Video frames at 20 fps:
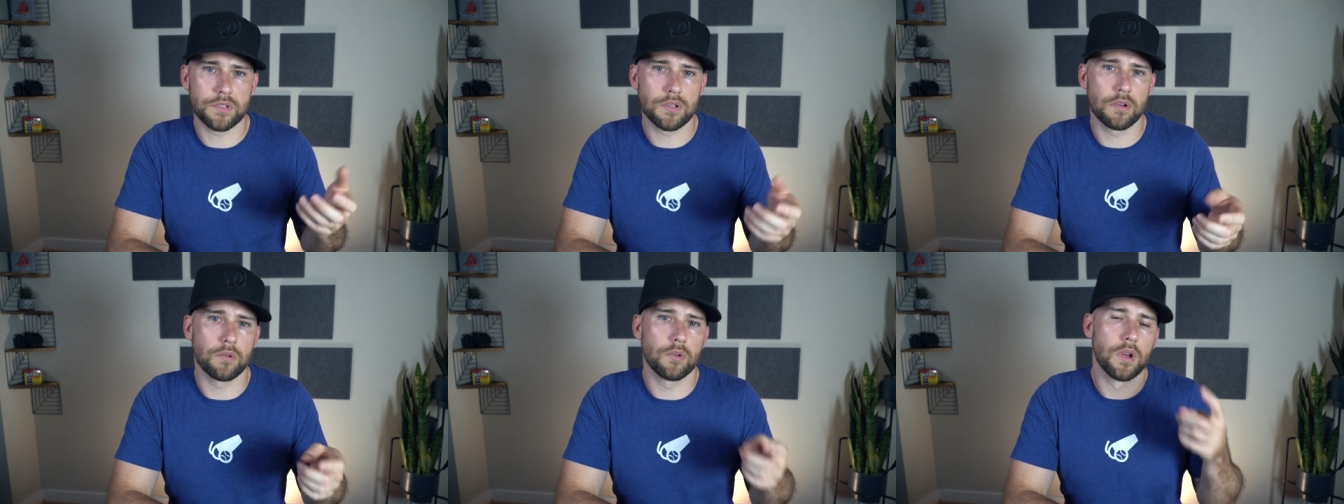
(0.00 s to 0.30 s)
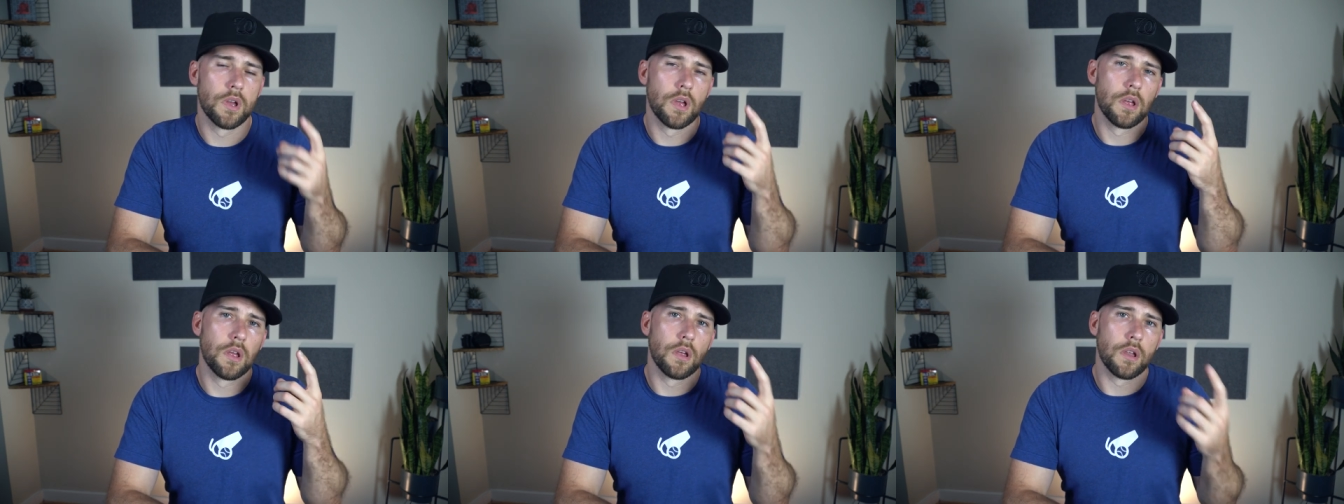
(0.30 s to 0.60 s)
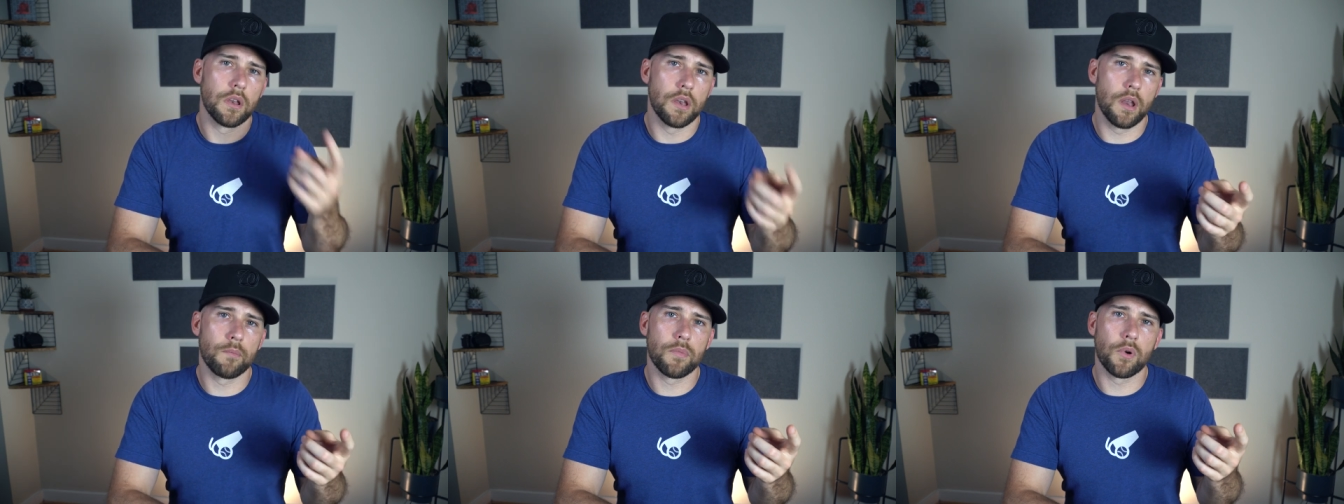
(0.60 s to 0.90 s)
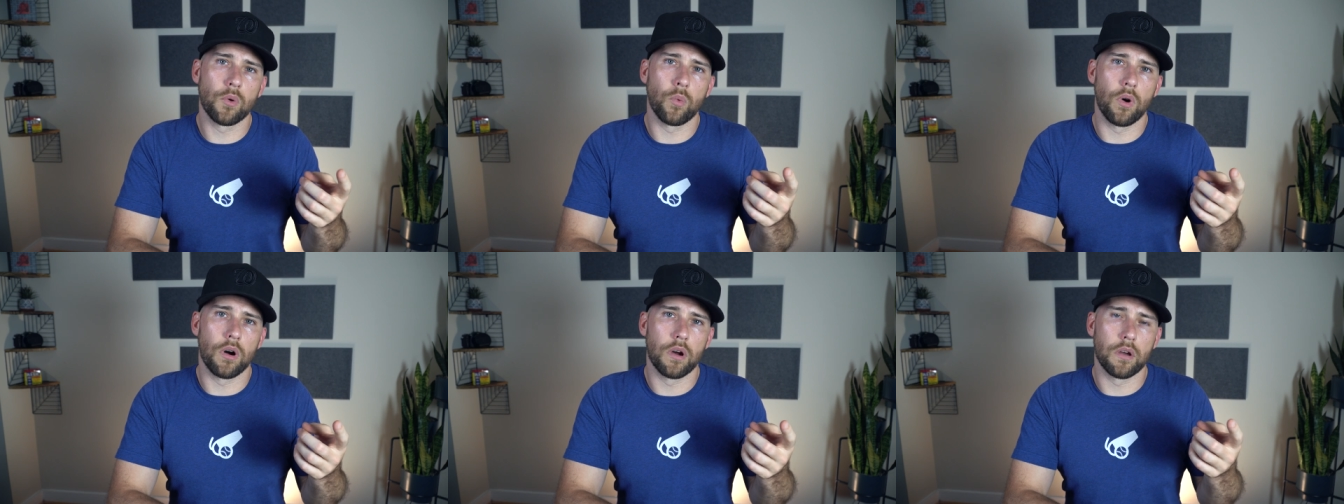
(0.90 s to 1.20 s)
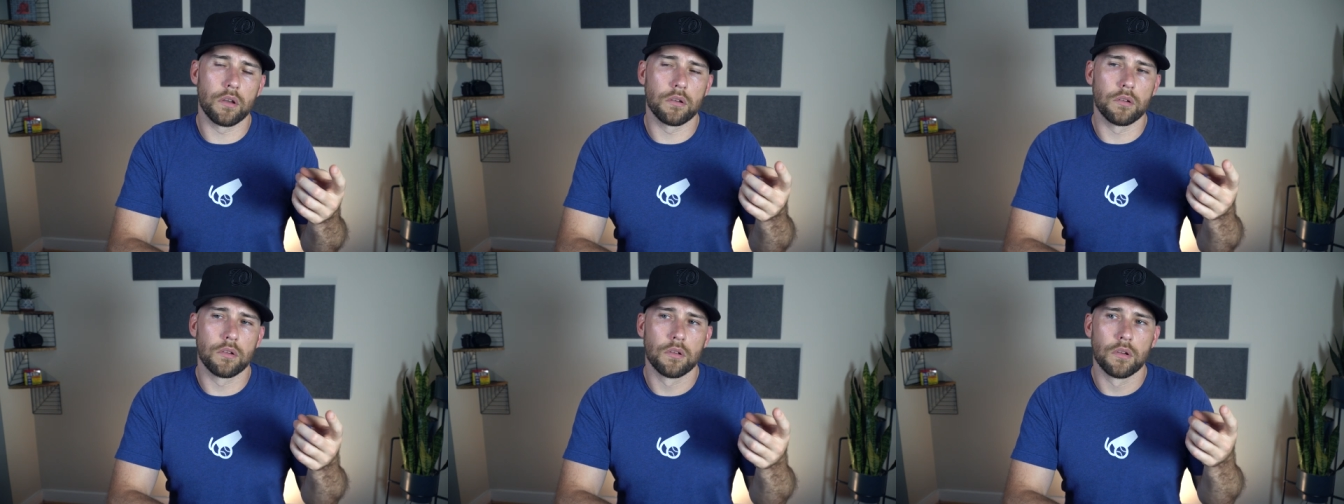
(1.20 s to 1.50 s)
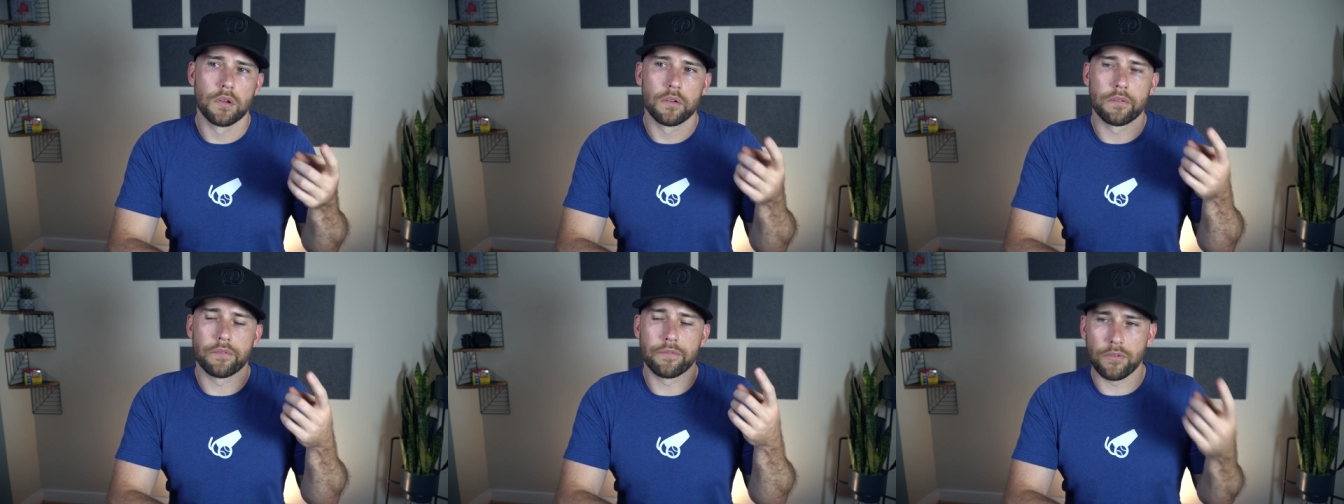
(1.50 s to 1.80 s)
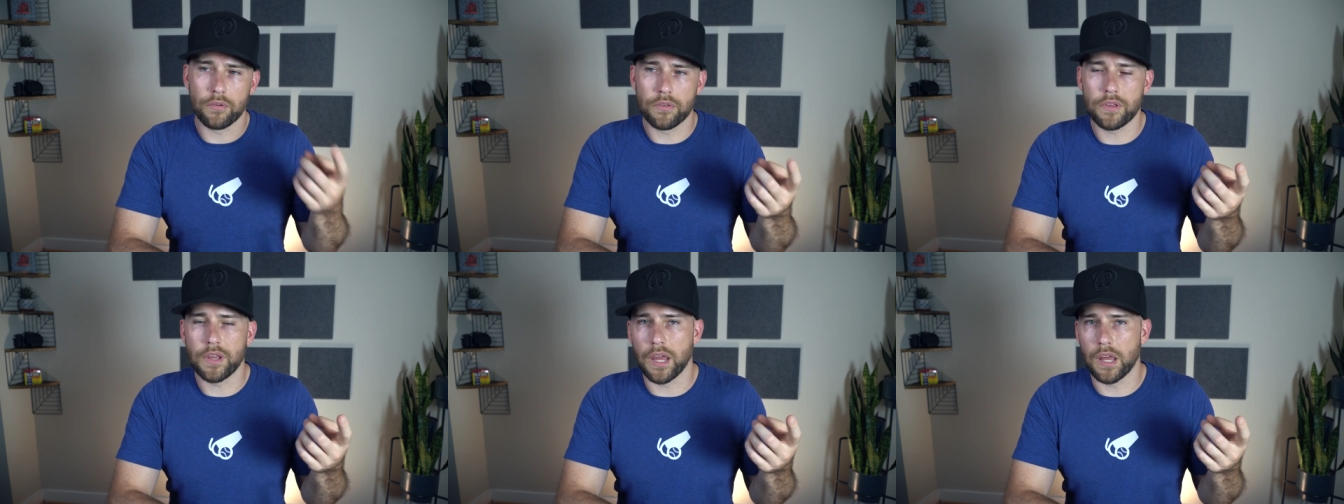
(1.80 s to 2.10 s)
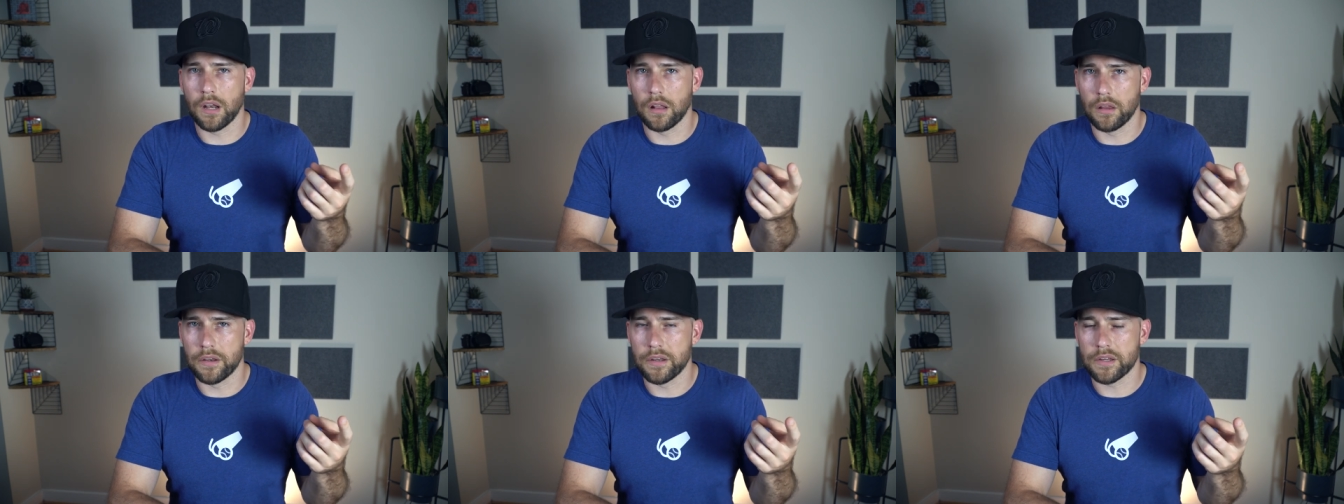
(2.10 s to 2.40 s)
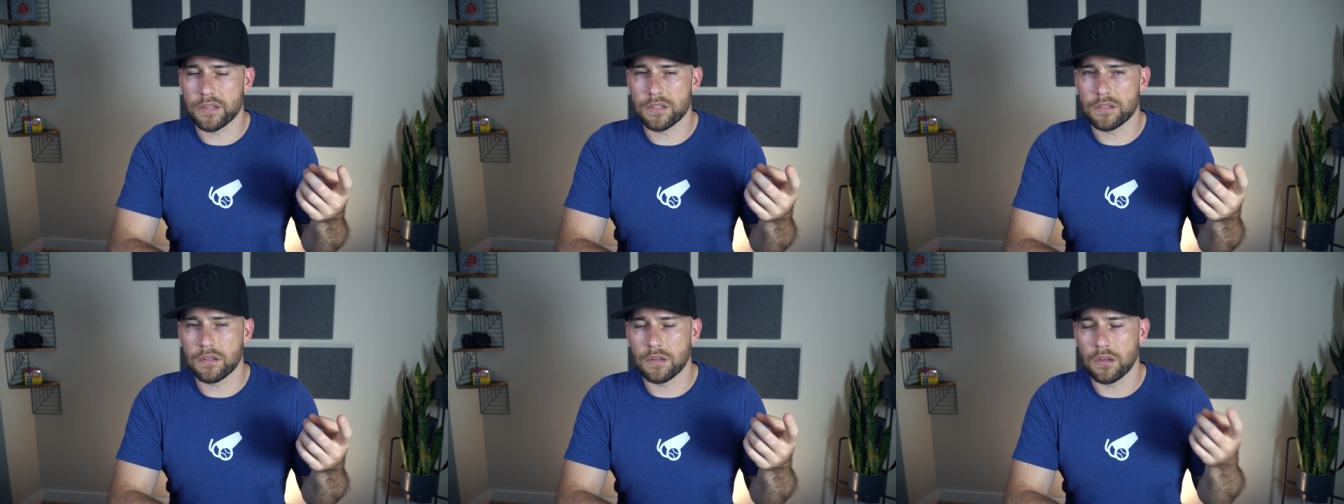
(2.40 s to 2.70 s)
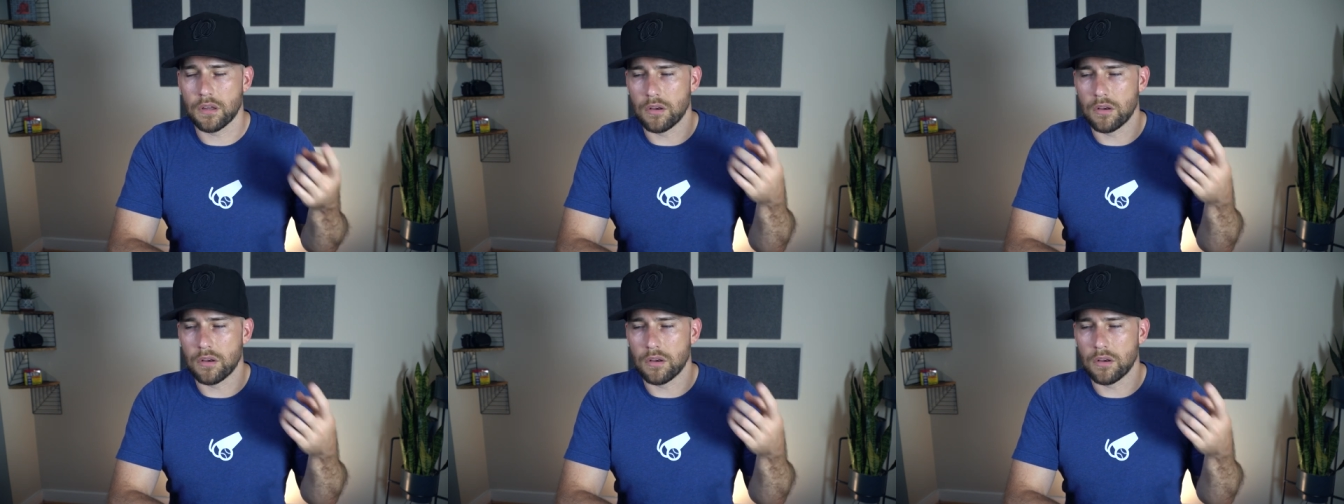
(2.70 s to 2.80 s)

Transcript: So, number one, for the analytics